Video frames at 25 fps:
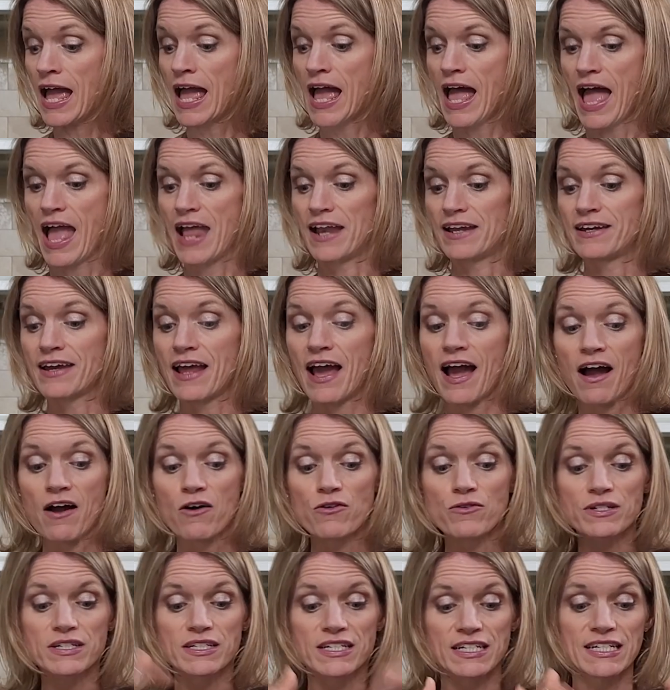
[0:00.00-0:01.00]
and
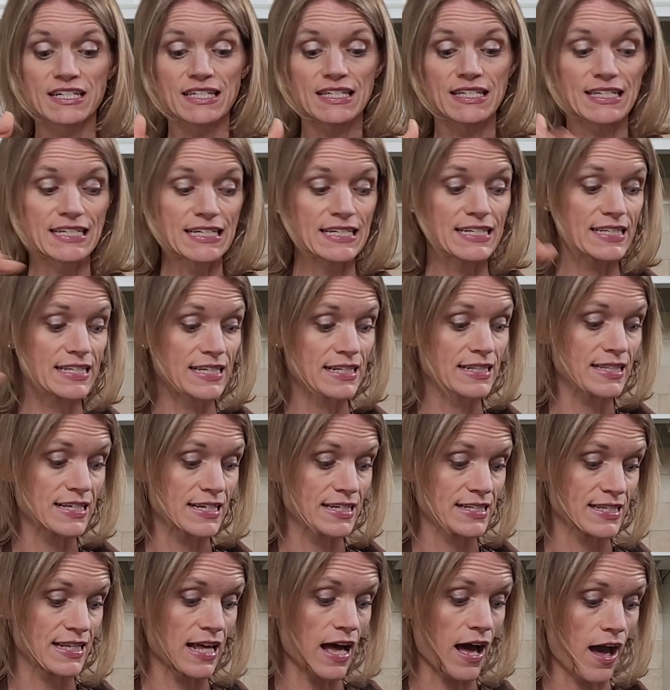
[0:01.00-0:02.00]
now to season
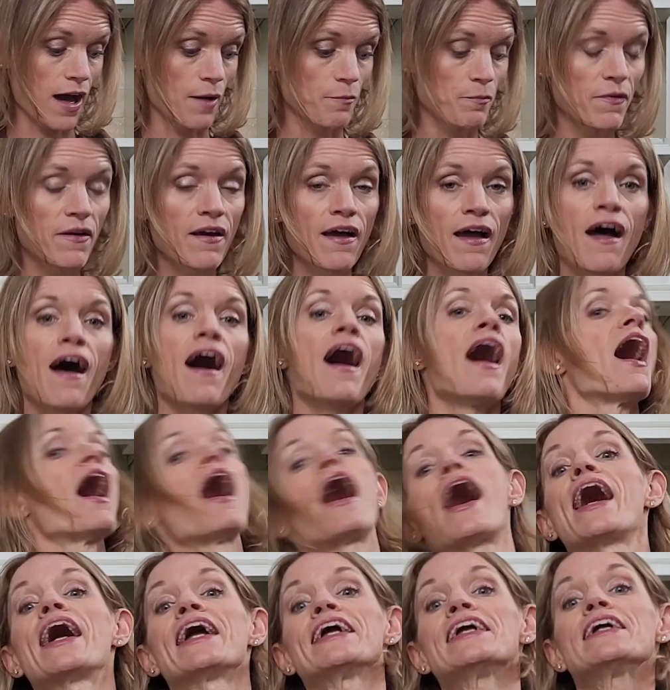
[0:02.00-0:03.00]
this up.
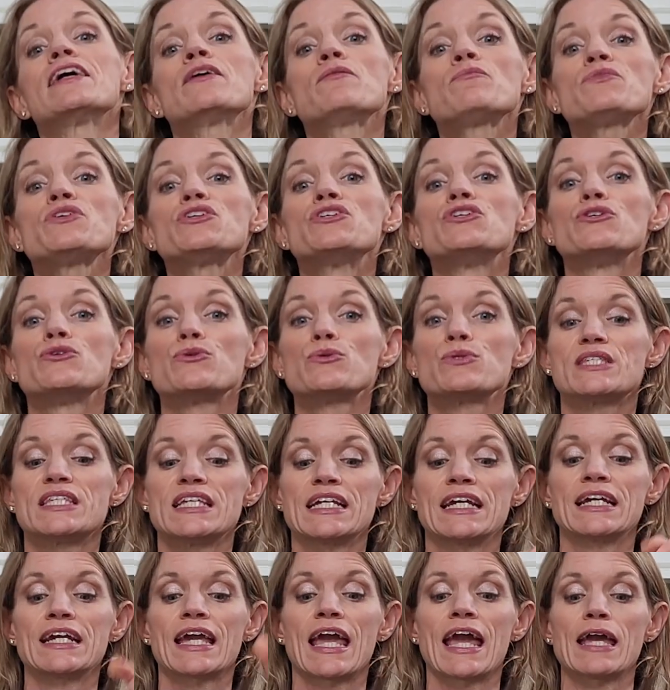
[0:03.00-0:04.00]
I am
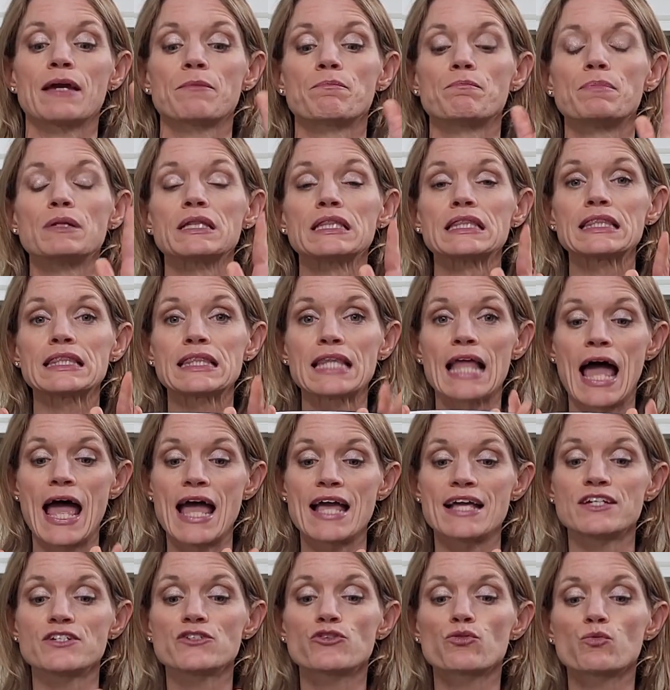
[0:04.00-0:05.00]
using a
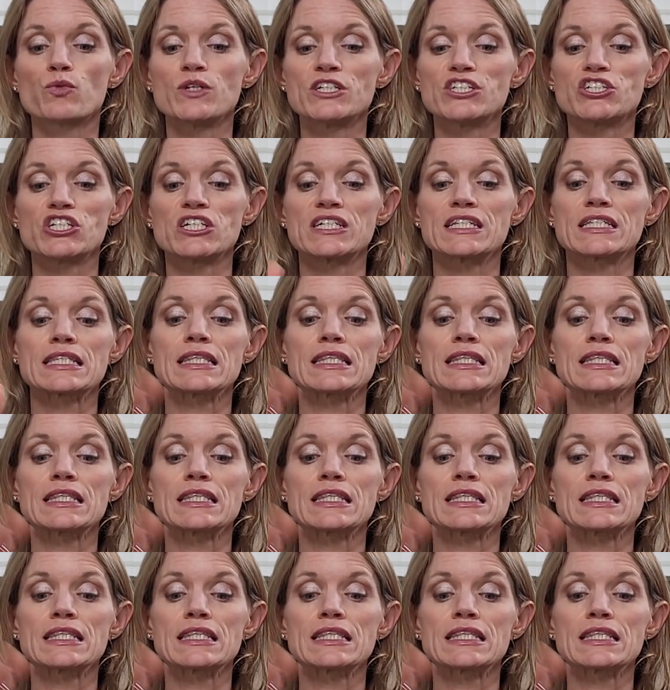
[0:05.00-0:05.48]
blend which is